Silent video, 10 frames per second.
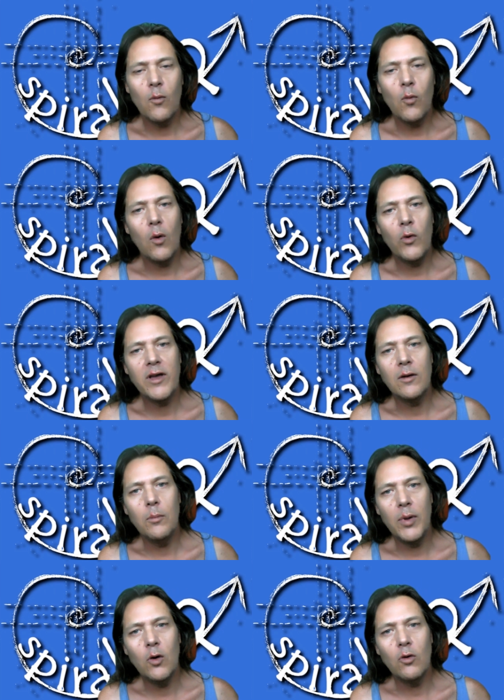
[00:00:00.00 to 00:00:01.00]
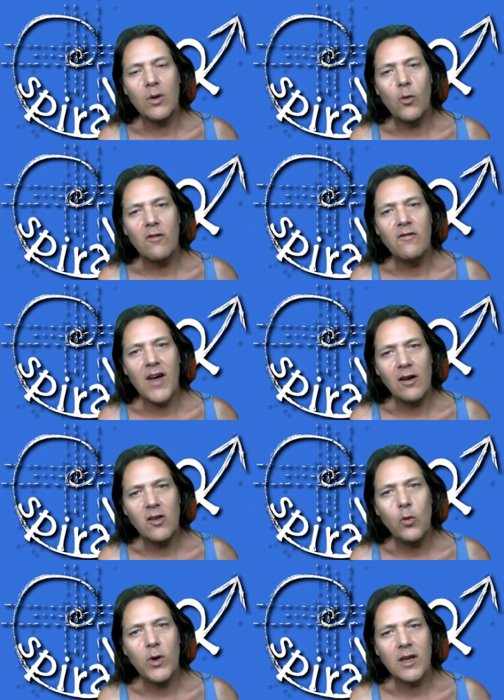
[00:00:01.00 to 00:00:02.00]
and what we can build and what
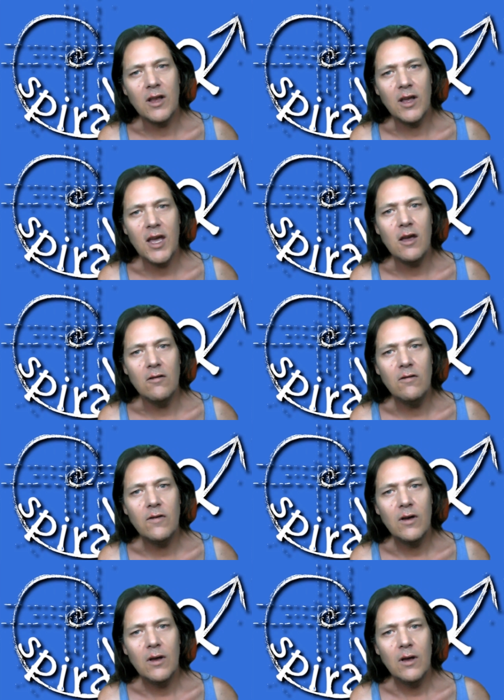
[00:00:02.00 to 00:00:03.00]
value we can give,